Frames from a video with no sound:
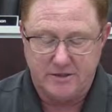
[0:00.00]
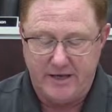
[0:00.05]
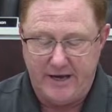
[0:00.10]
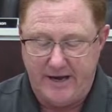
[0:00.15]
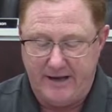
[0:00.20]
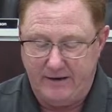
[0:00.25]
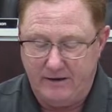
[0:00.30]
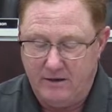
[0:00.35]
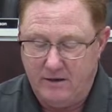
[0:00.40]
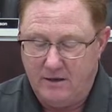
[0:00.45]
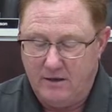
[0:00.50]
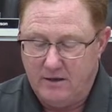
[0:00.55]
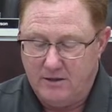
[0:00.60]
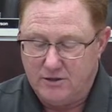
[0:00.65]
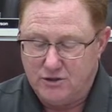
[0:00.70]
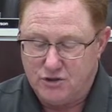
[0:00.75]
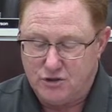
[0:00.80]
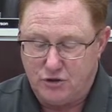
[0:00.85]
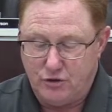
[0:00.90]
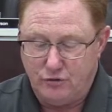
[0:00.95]
that
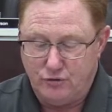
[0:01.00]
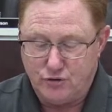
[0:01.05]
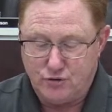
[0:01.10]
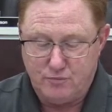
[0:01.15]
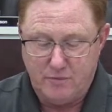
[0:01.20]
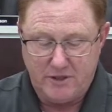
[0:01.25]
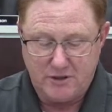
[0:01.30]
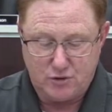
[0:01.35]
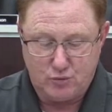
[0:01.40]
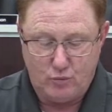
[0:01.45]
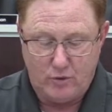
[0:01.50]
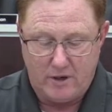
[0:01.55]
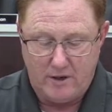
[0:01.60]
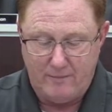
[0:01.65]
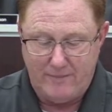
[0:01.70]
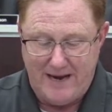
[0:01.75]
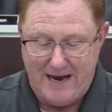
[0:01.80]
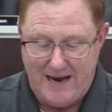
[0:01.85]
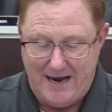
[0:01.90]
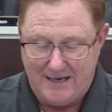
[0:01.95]
students must wear a
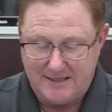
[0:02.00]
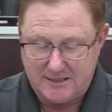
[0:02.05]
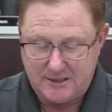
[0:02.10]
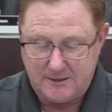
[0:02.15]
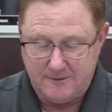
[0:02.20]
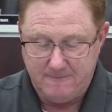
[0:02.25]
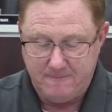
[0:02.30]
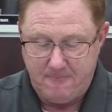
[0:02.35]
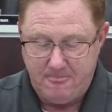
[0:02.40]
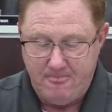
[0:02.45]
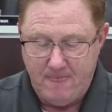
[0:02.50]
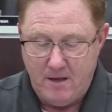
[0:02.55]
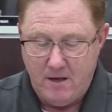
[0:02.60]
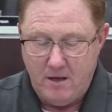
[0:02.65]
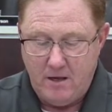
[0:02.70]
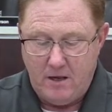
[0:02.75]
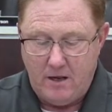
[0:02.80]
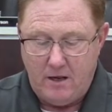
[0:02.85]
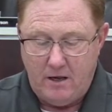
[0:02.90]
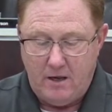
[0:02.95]
mask.
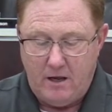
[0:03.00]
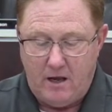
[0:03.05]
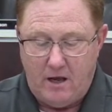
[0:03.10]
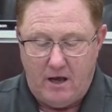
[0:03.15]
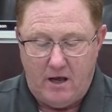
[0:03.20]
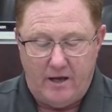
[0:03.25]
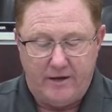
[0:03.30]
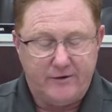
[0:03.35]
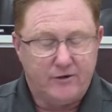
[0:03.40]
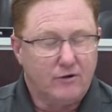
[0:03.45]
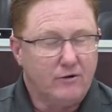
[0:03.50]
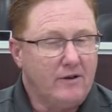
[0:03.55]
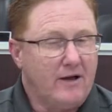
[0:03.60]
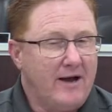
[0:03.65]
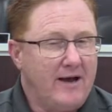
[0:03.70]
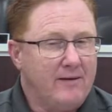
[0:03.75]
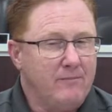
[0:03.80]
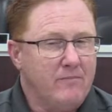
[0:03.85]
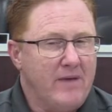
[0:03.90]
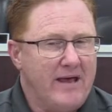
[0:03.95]

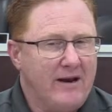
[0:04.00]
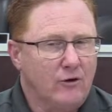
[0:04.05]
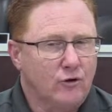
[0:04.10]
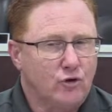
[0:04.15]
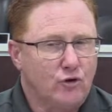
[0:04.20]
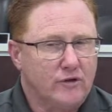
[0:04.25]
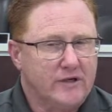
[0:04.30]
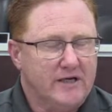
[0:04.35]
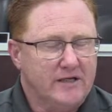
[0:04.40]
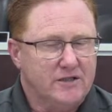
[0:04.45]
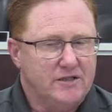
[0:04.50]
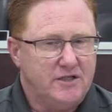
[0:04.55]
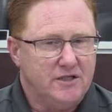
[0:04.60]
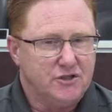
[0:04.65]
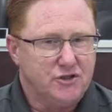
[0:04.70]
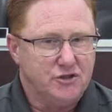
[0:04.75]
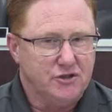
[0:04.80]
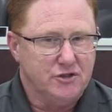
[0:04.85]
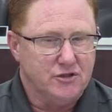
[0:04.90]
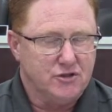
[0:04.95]
Underlying medical
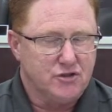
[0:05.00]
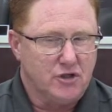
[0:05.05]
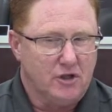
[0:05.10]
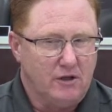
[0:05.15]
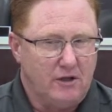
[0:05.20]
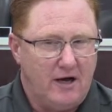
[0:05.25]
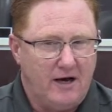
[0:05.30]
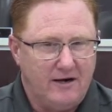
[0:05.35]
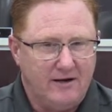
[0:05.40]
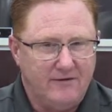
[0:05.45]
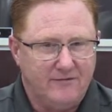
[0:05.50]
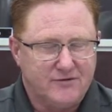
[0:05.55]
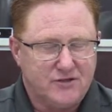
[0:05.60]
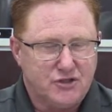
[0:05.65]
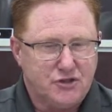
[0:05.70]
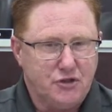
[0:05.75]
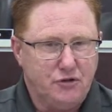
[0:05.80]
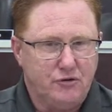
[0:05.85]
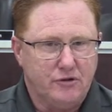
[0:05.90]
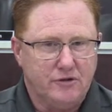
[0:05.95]
conditions. A lot of
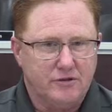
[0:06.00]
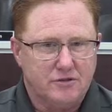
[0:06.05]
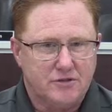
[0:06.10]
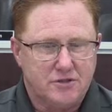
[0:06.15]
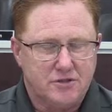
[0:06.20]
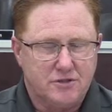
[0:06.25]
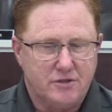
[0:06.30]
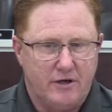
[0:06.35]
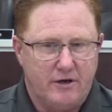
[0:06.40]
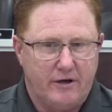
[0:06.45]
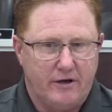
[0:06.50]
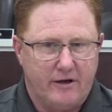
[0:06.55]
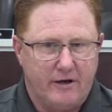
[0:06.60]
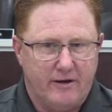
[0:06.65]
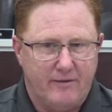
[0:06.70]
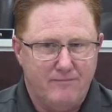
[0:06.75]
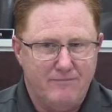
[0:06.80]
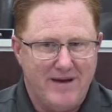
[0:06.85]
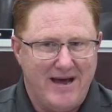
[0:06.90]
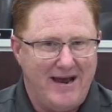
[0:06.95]
students
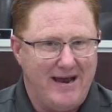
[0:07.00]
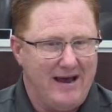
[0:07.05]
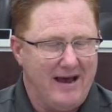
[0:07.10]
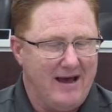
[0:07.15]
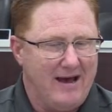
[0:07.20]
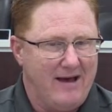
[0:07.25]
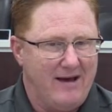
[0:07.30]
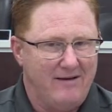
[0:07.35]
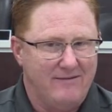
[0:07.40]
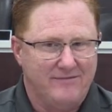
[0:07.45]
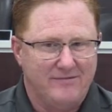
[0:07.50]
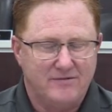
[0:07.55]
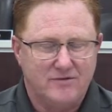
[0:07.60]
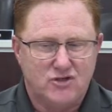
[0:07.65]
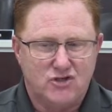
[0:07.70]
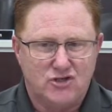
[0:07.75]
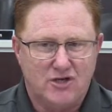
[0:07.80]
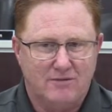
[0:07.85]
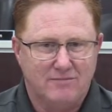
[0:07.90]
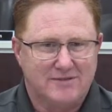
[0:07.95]
may have
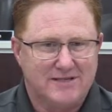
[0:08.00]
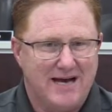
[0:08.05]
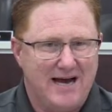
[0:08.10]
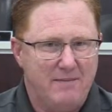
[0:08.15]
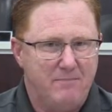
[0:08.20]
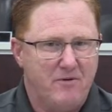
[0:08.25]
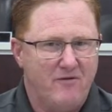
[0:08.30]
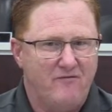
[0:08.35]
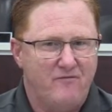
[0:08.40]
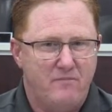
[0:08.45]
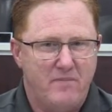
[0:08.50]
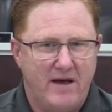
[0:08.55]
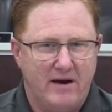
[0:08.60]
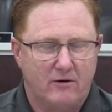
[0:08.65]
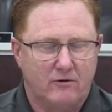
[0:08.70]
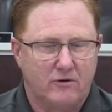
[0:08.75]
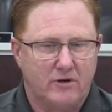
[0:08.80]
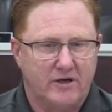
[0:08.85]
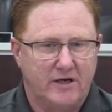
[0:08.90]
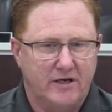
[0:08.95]
some type of
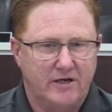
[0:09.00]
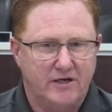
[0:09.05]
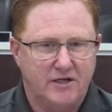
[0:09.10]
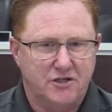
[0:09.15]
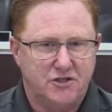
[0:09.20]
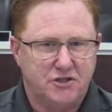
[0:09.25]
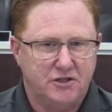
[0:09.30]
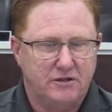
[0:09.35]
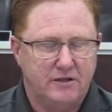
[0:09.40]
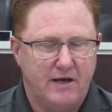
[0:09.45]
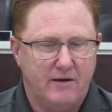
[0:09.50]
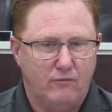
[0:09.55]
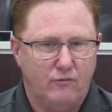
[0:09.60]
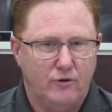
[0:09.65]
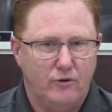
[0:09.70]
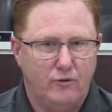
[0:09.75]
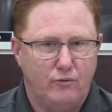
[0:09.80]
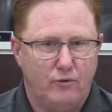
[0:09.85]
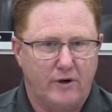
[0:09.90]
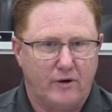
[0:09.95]
medical condition that
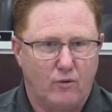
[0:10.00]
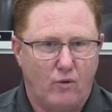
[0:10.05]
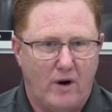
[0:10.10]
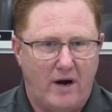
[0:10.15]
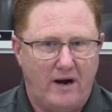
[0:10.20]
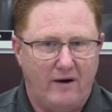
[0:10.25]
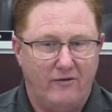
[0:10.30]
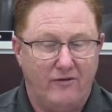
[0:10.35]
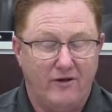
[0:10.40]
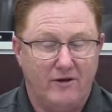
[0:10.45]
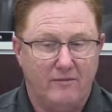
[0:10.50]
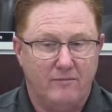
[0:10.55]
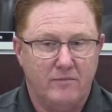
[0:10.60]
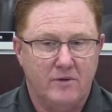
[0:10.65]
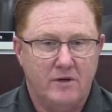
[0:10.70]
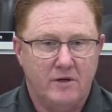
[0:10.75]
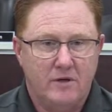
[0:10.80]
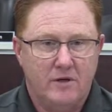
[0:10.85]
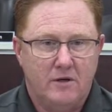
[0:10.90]
would require them